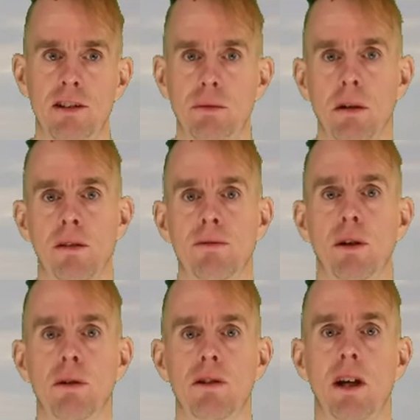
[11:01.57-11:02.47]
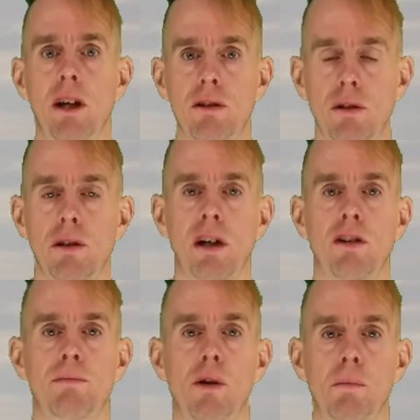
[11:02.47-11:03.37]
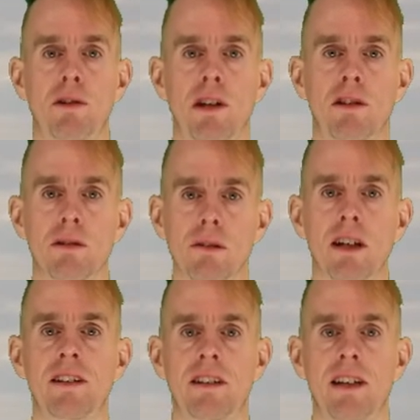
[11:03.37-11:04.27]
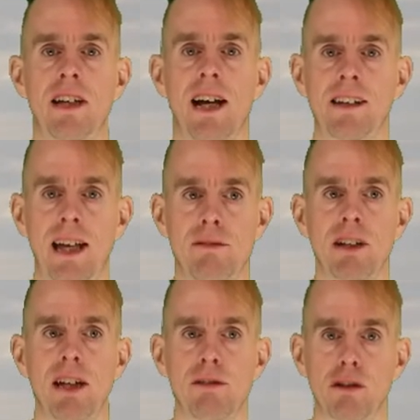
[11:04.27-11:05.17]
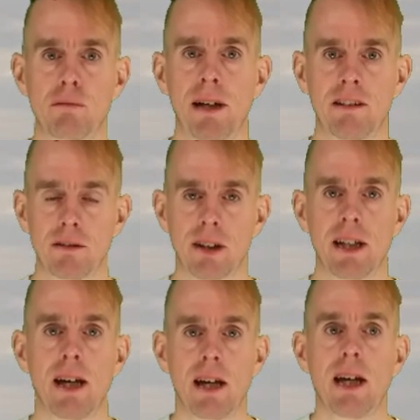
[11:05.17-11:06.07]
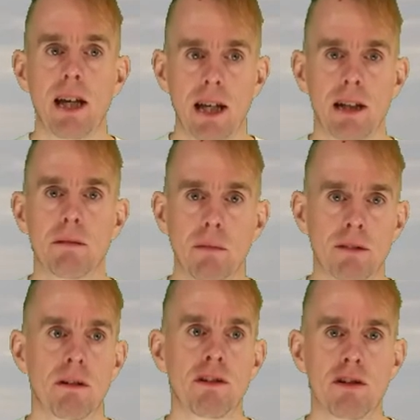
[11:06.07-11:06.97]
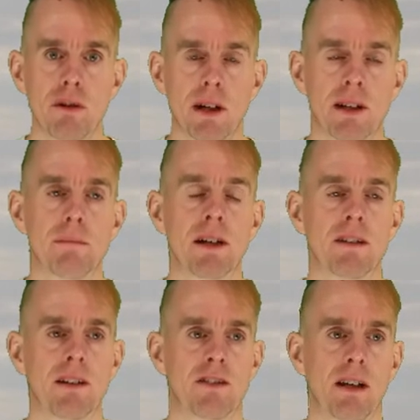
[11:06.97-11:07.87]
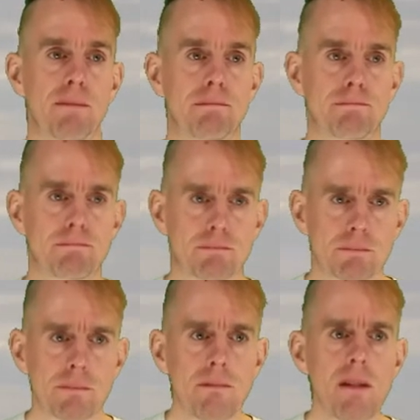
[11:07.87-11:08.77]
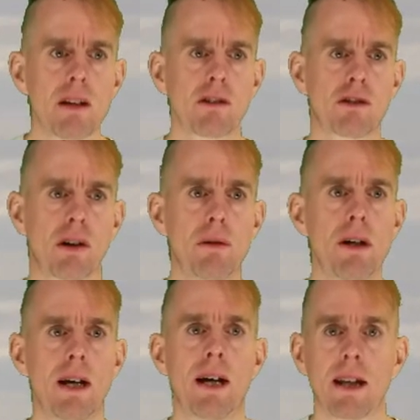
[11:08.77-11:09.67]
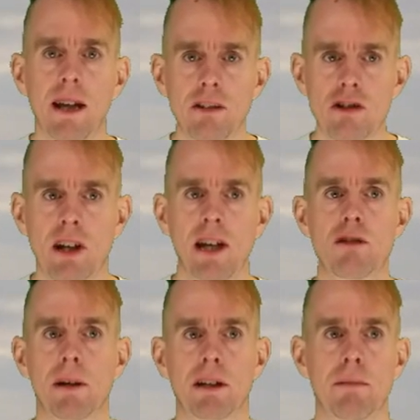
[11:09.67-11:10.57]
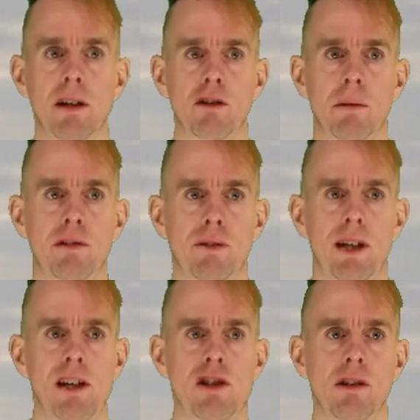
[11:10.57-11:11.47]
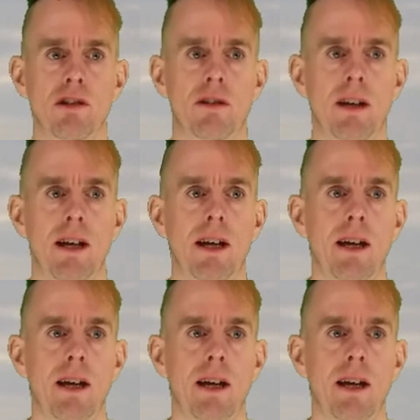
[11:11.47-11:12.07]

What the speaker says: This is when I've got 2.5 mole% of light key and heavy key respectively in my residue and in my distillate. So let's change my component specifications.